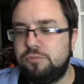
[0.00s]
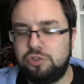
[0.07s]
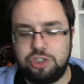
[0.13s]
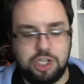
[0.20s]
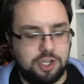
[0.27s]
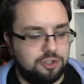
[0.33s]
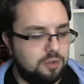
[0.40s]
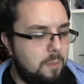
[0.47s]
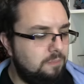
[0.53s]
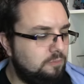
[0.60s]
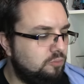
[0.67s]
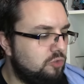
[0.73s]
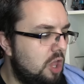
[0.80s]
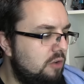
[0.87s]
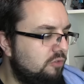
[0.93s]
Jeez,
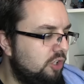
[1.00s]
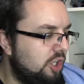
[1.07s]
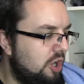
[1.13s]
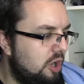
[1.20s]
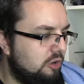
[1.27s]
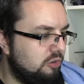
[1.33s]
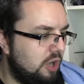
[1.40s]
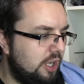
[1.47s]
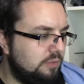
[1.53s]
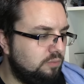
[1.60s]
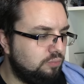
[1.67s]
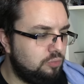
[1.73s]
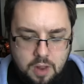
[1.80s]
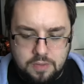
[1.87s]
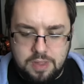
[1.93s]
they really are great.
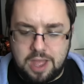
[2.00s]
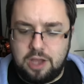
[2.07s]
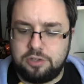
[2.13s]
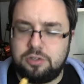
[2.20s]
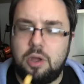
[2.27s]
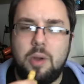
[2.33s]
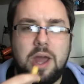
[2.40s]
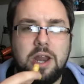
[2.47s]
They are so